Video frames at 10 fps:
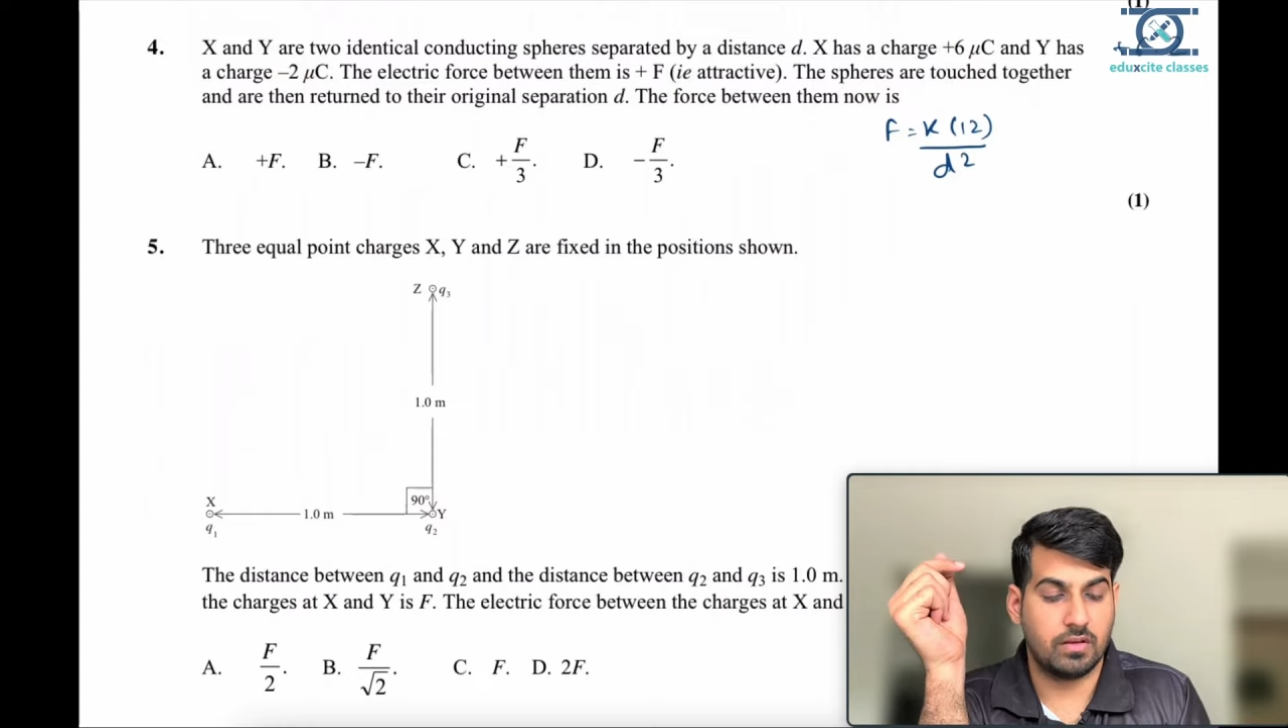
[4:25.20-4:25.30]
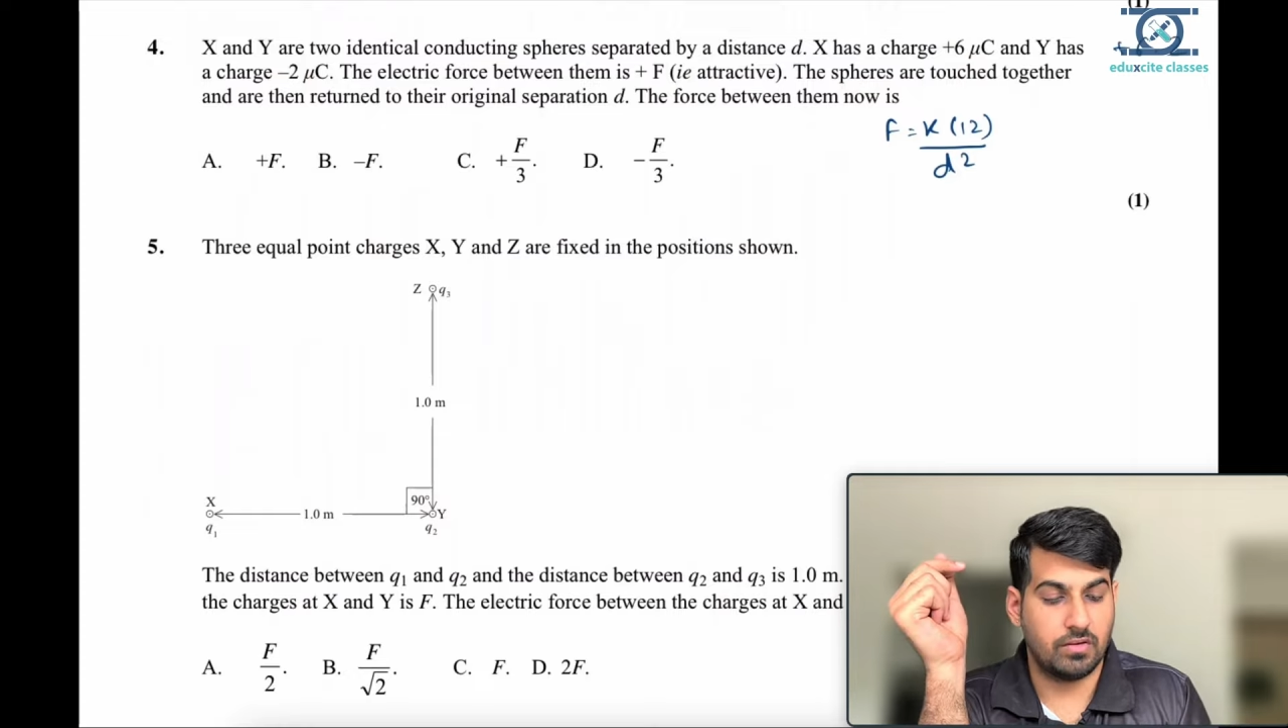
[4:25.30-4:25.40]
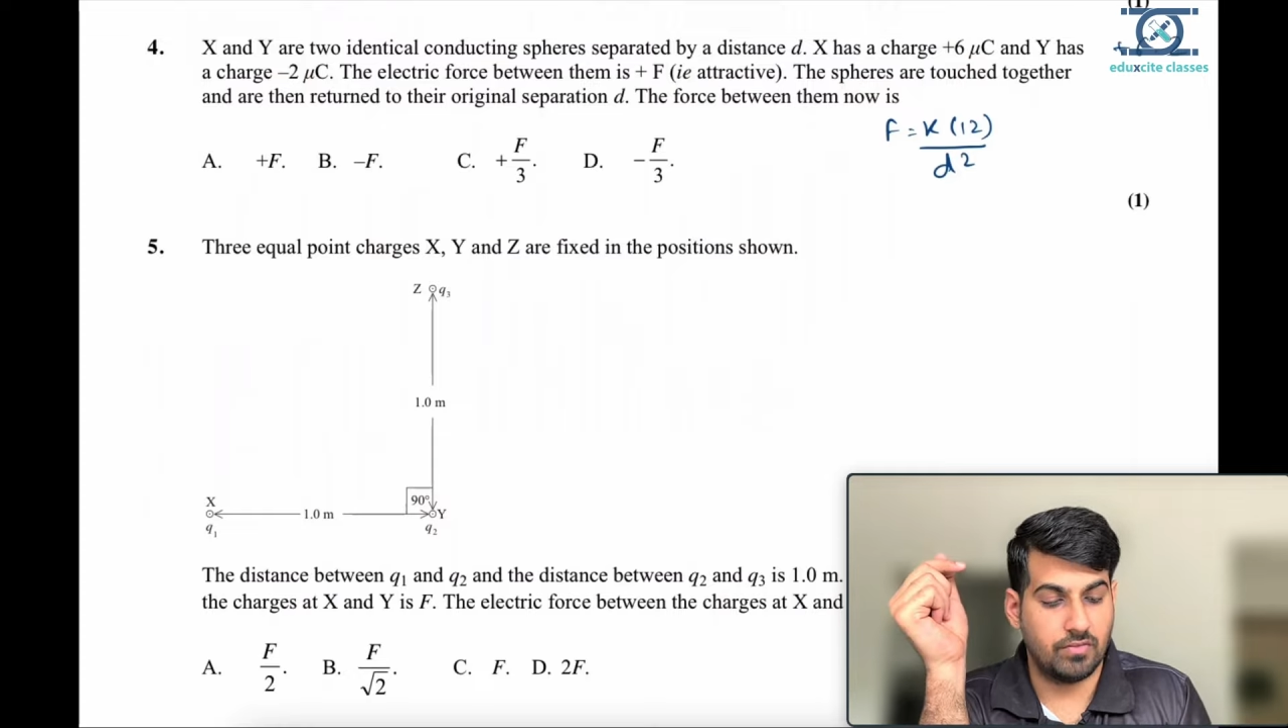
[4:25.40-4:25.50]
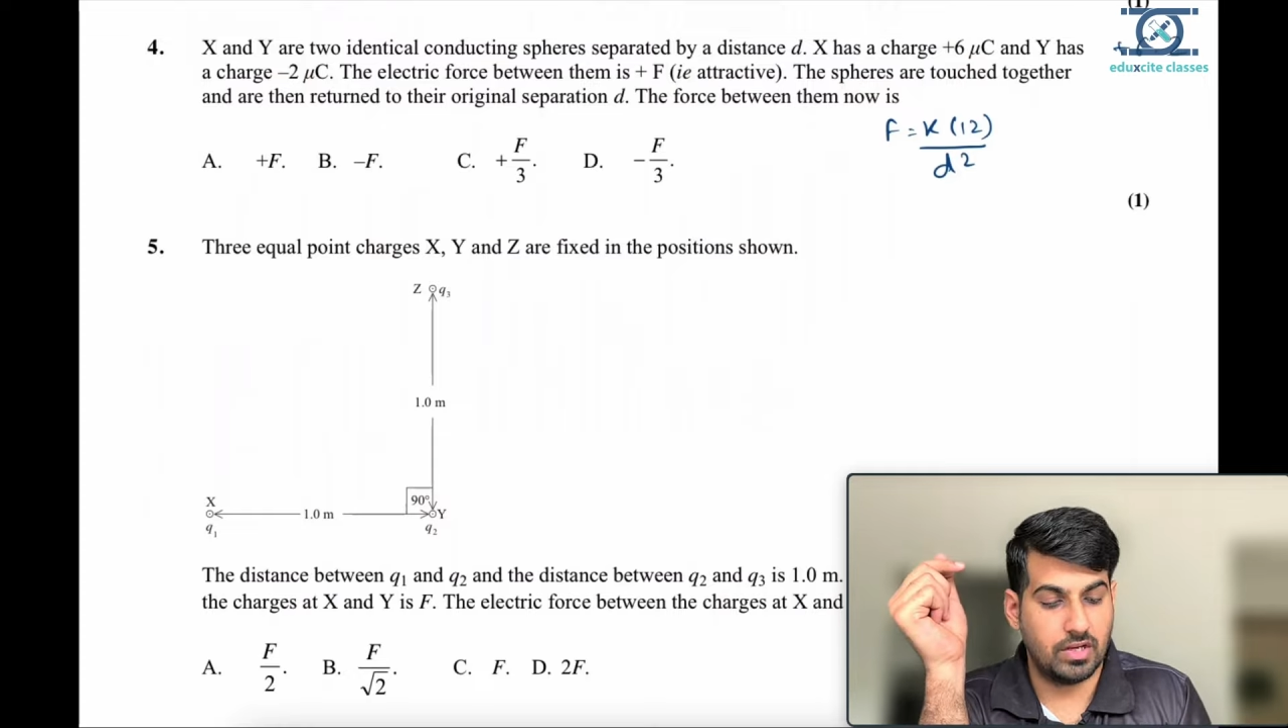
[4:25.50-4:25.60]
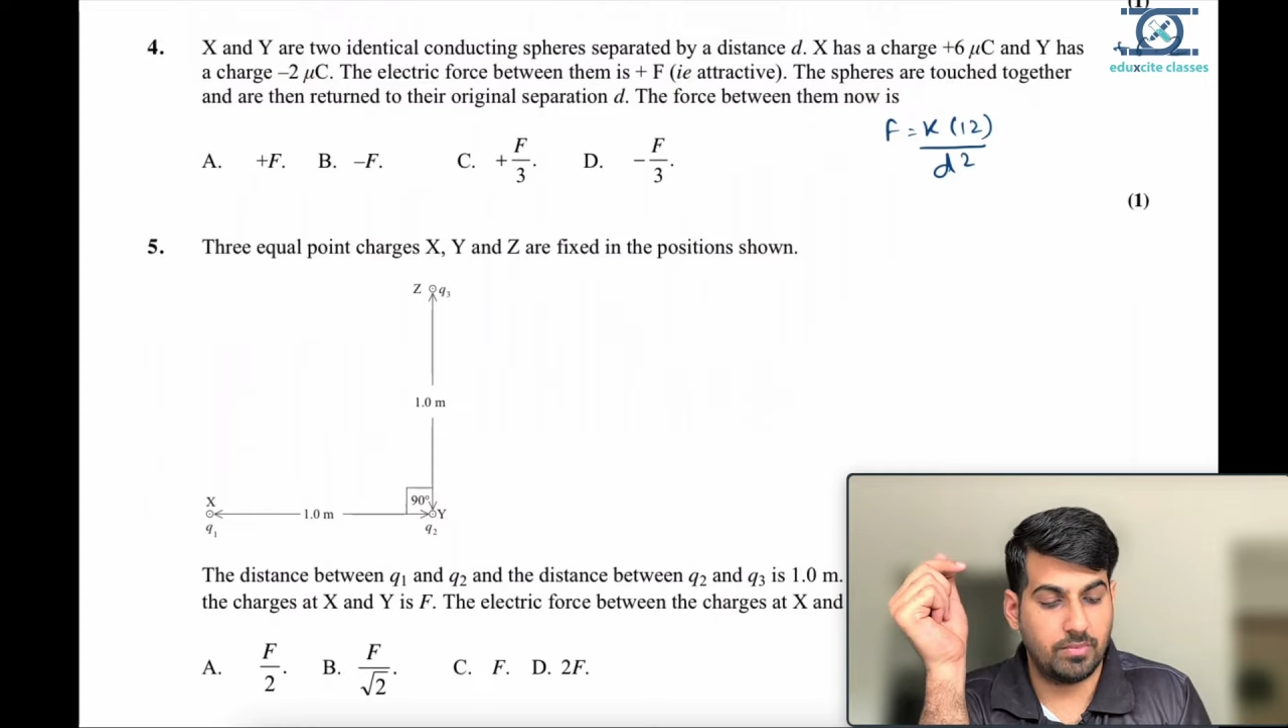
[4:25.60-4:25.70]

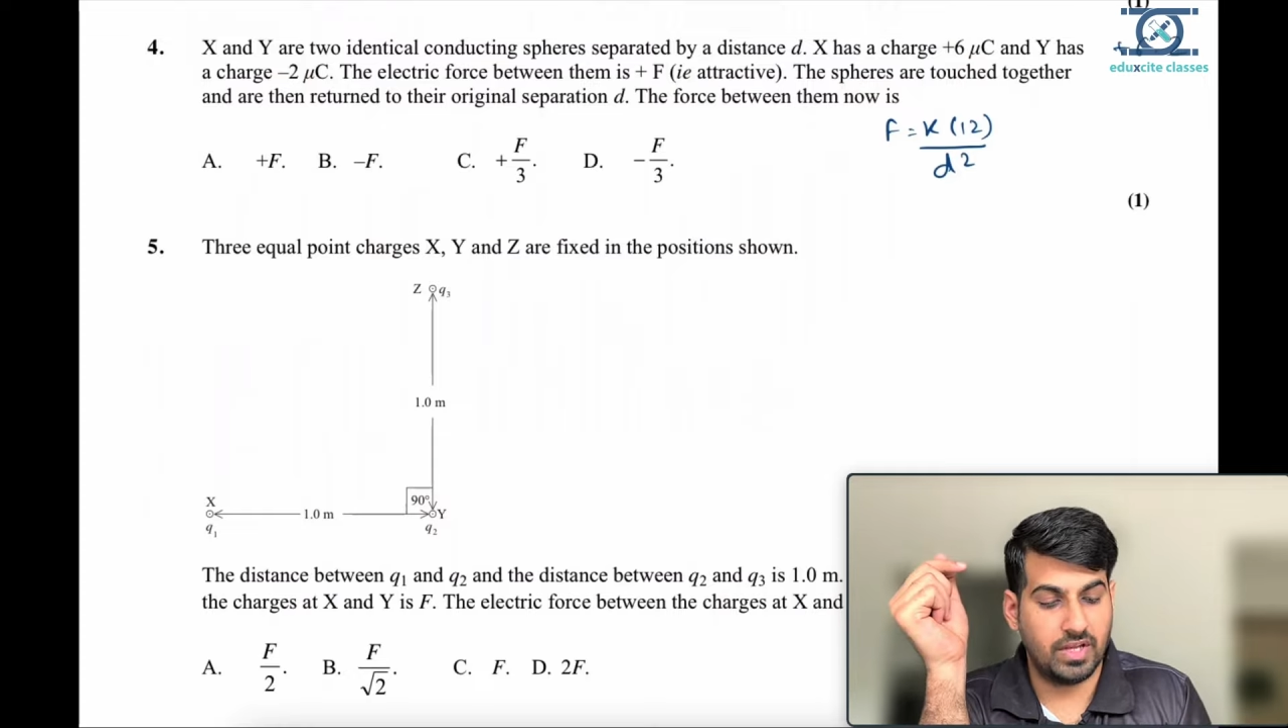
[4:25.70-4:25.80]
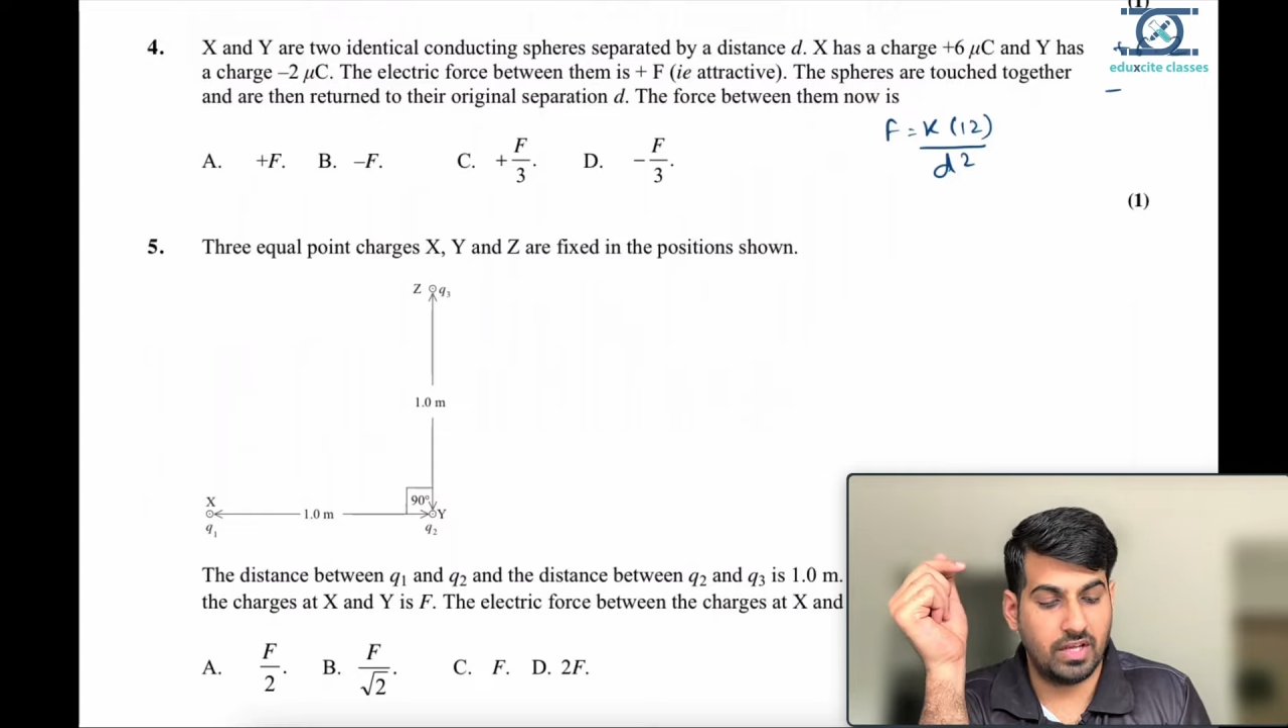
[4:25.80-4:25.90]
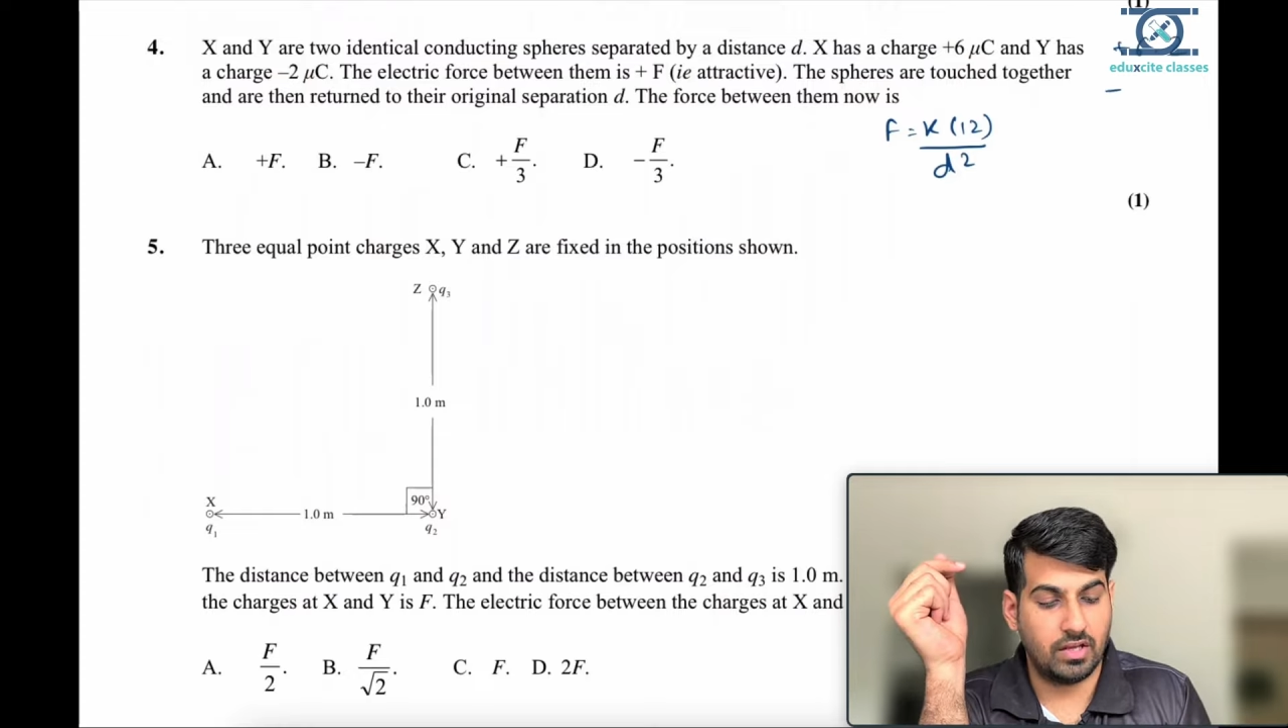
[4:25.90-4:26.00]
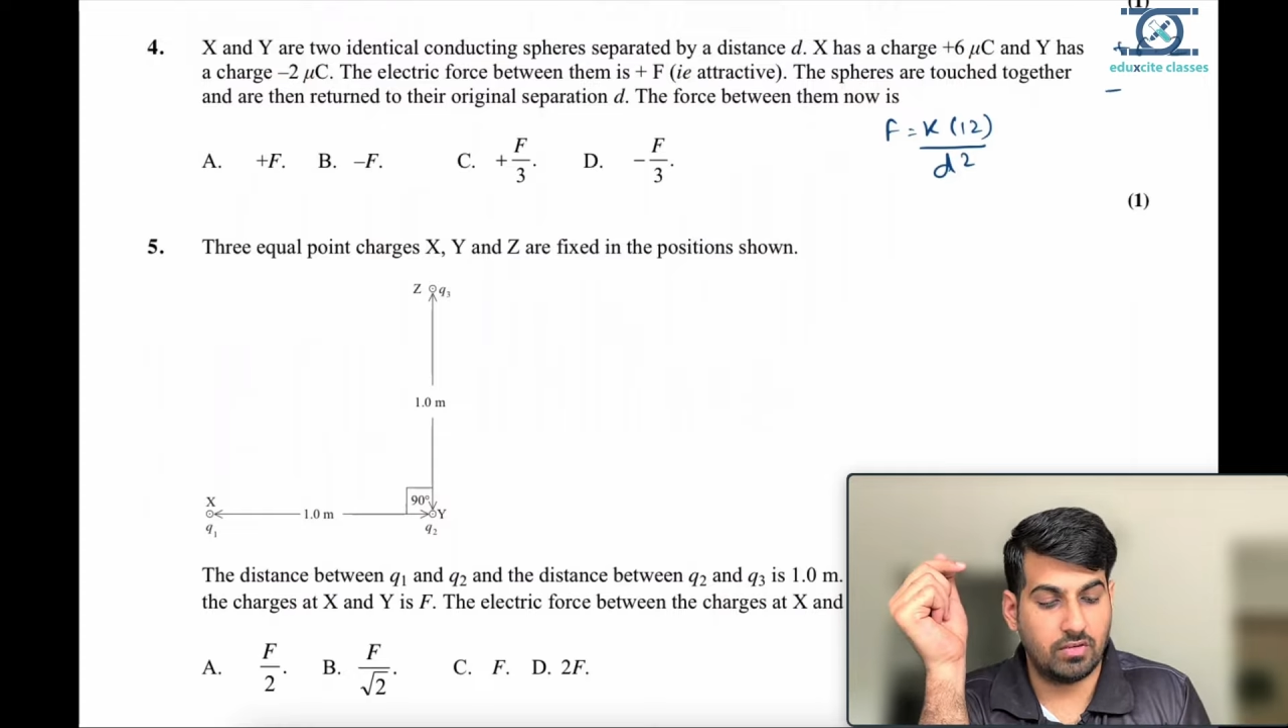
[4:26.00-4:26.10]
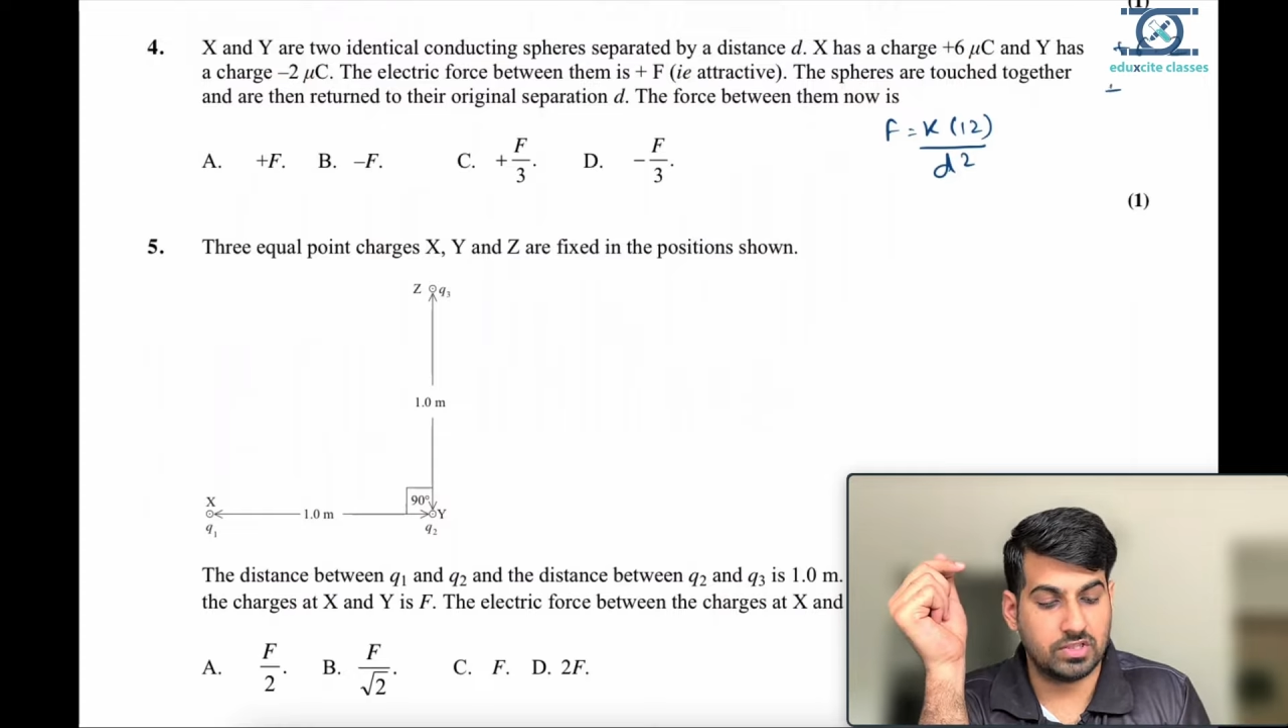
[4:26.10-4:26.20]
will
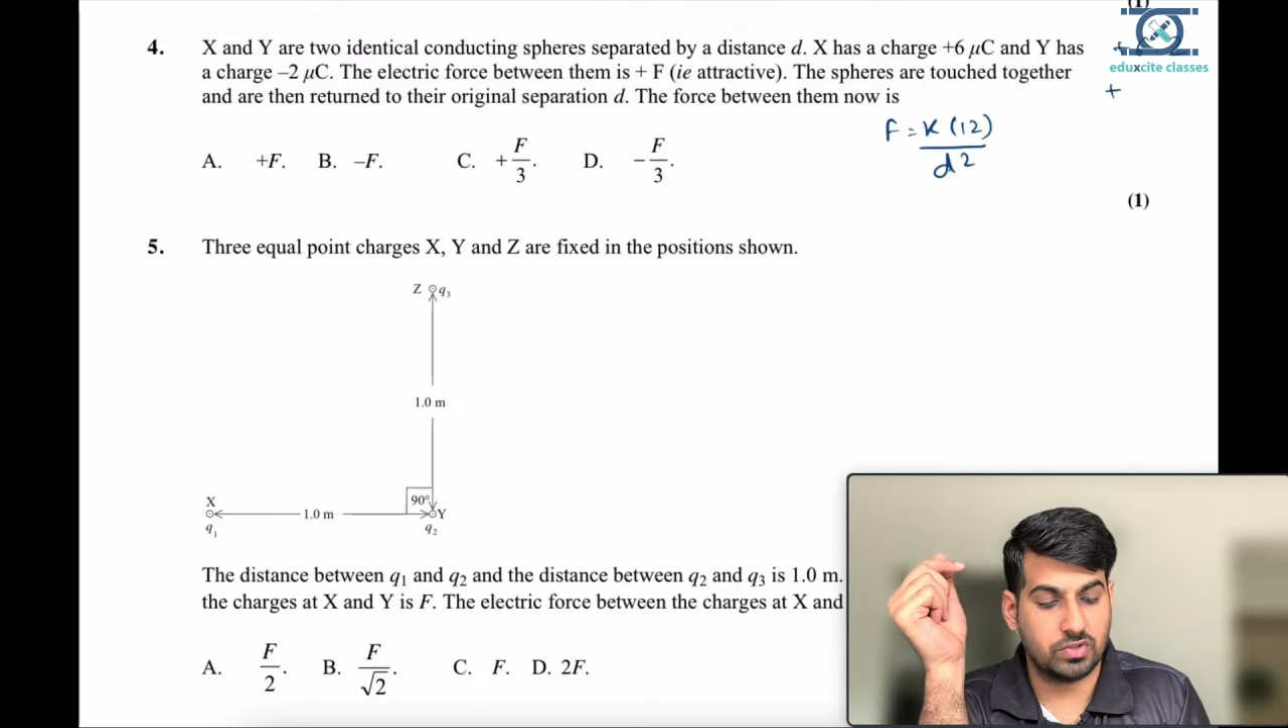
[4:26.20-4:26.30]
be equals